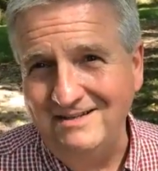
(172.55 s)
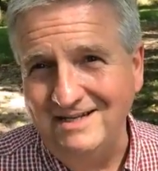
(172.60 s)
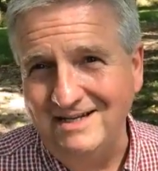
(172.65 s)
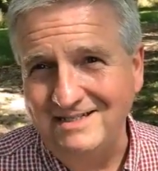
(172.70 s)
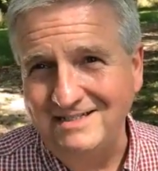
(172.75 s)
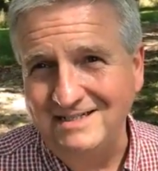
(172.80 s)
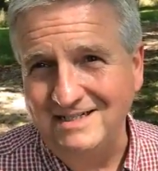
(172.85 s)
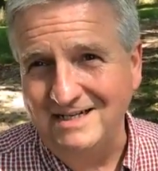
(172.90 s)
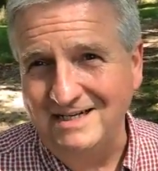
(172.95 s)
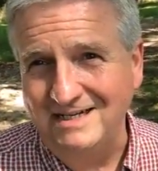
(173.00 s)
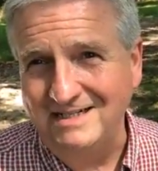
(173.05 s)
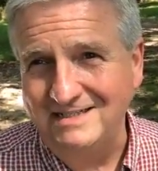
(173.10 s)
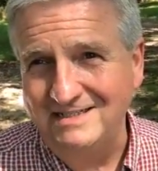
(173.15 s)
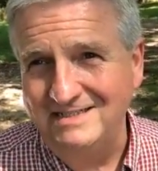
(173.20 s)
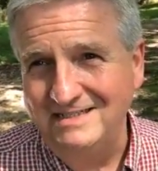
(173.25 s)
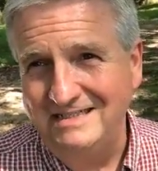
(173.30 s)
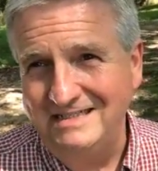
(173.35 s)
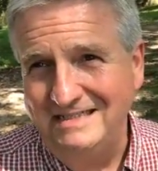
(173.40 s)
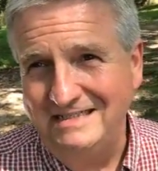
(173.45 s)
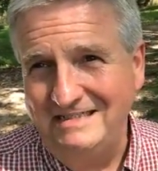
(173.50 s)
that
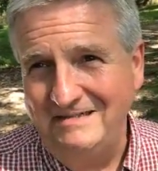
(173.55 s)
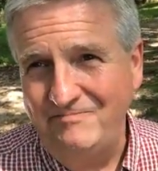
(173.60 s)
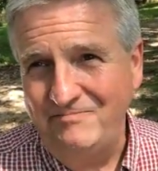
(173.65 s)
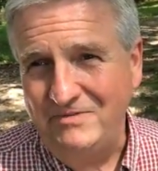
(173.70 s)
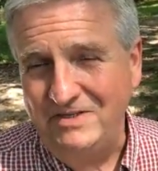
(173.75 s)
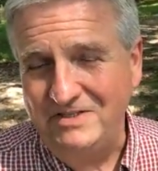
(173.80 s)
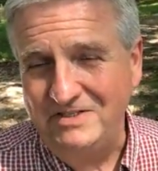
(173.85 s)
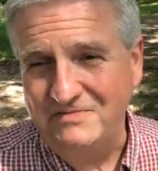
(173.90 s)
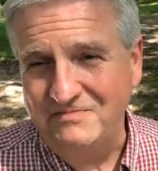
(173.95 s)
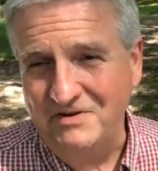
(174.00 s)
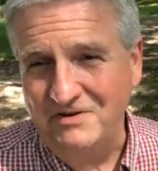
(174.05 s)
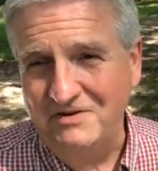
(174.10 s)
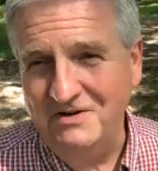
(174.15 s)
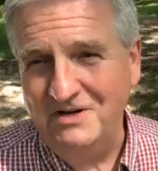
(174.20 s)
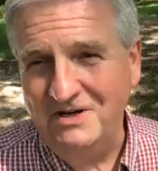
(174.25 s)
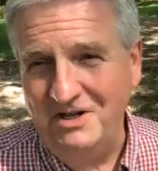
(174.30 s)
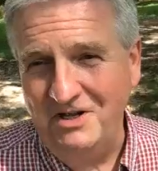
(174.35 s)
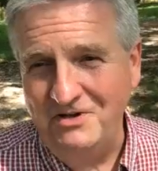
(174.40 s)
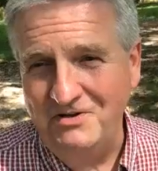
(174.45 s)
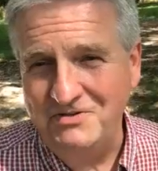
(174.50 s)
is very
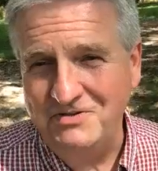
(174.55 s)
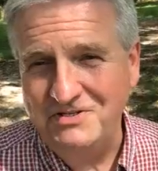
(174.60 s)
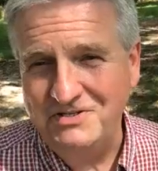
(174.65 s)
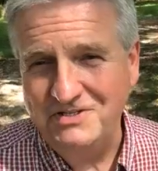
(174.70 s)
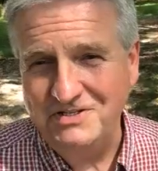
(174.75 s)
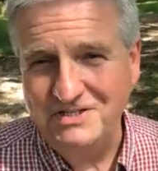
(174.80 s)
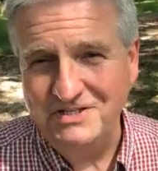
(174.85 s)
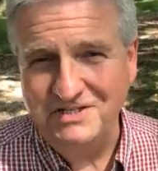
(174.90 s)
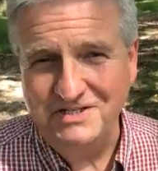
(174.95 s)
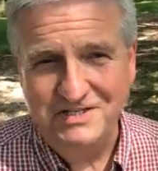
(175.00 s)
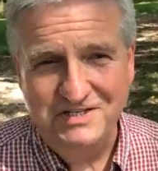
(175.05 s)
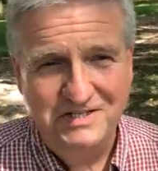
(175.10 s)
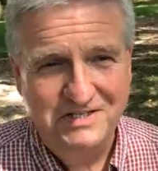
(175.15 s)
close